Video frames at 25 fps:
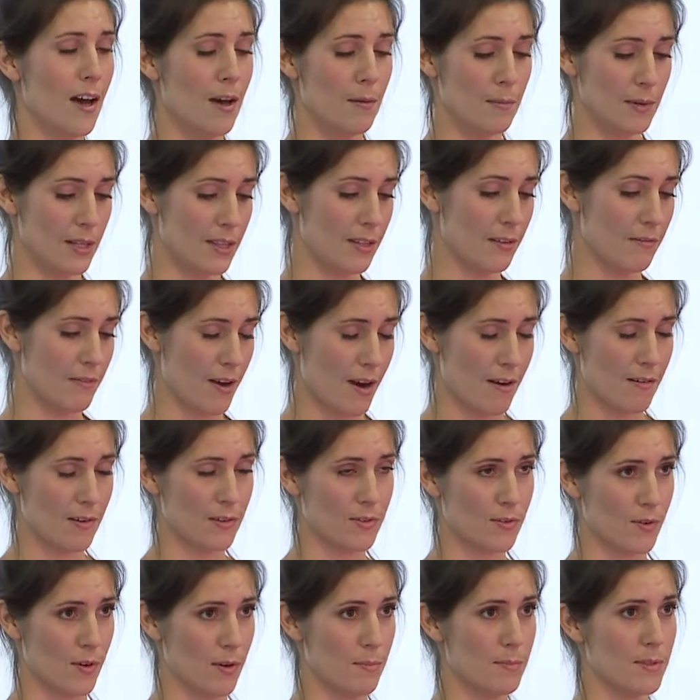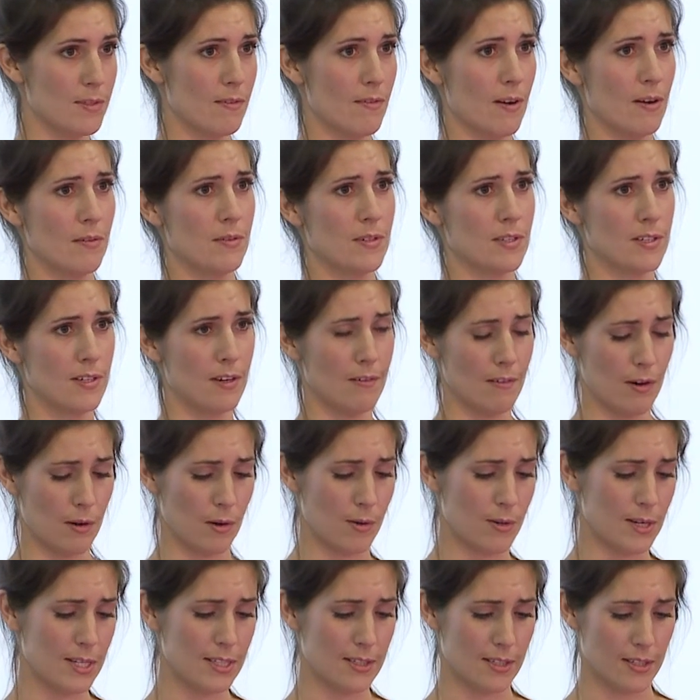in the various groups around
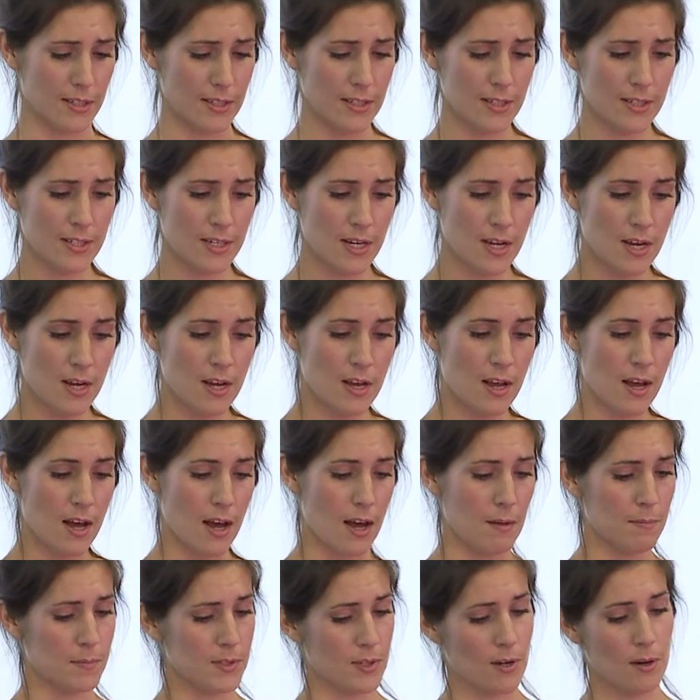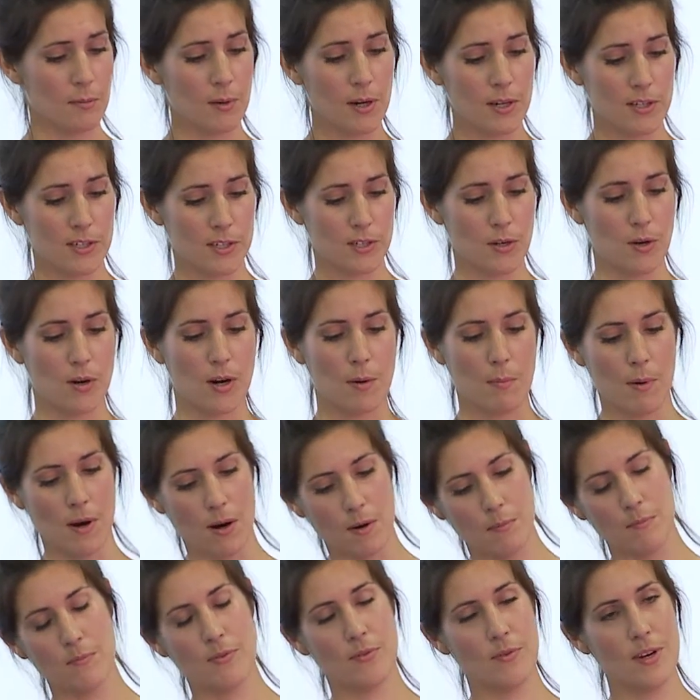Queensland. So I'm going to talk
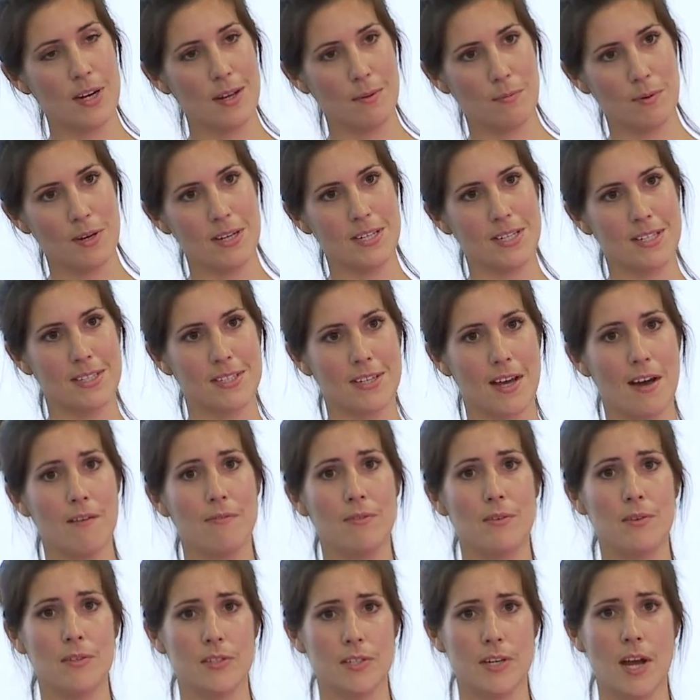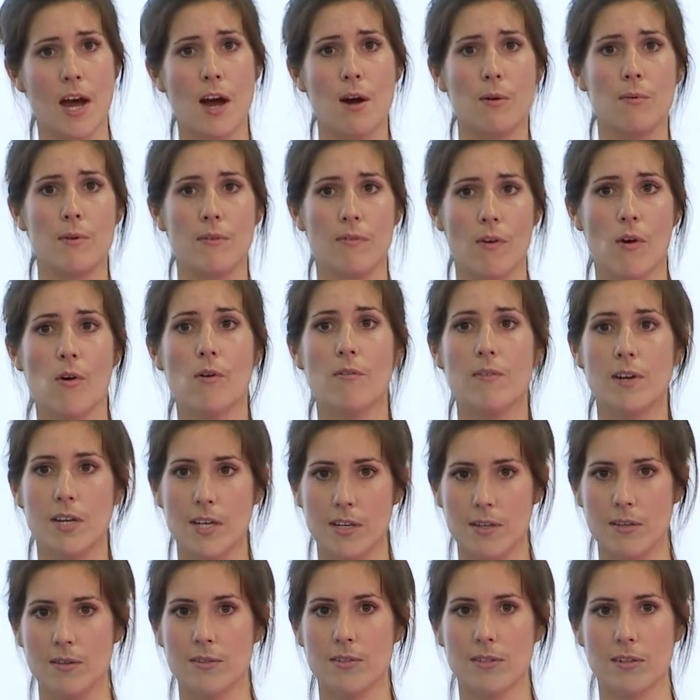about 3D printed scaffolds and how we've already
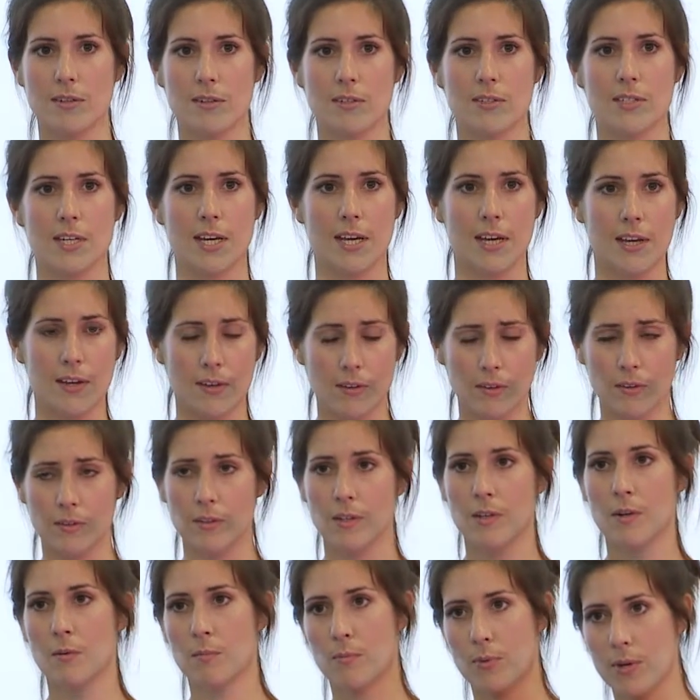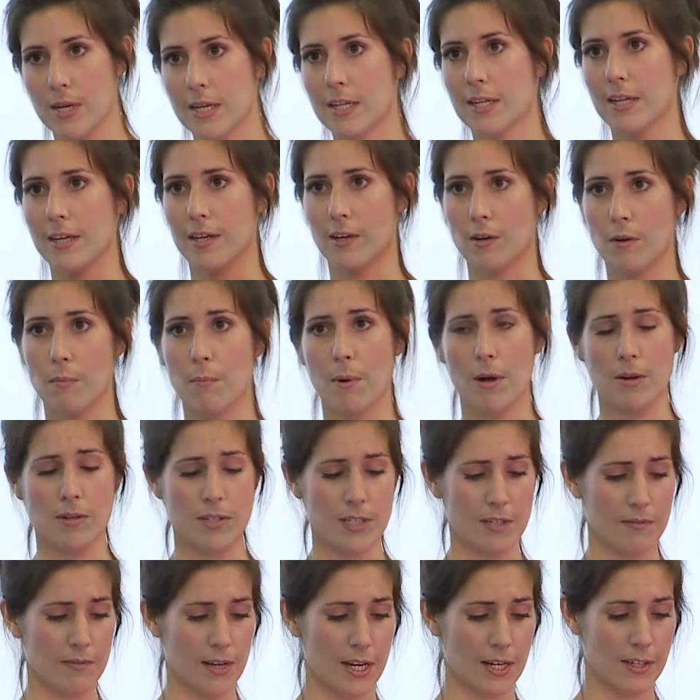used those to heal preclinical bone
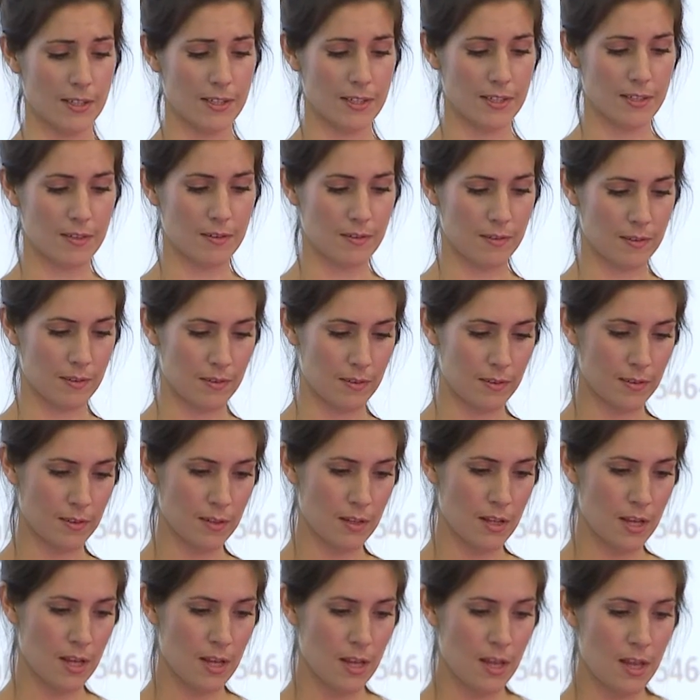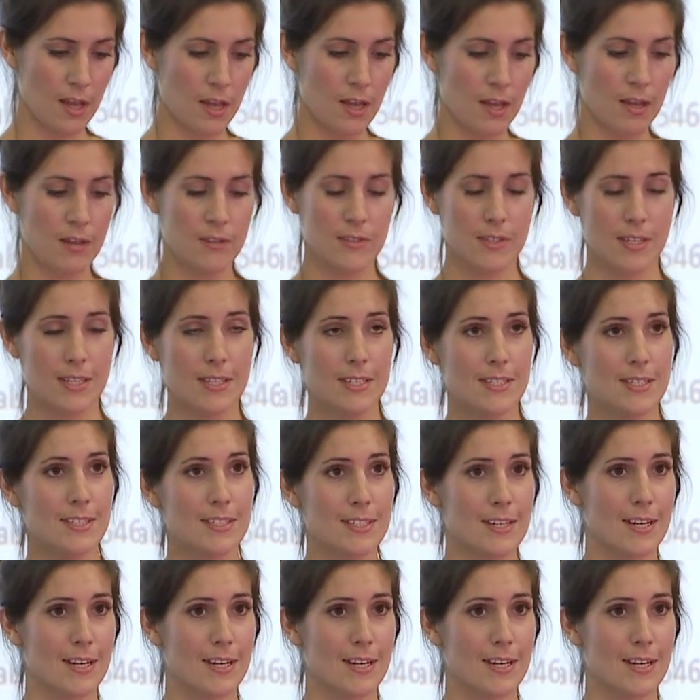defects. So this is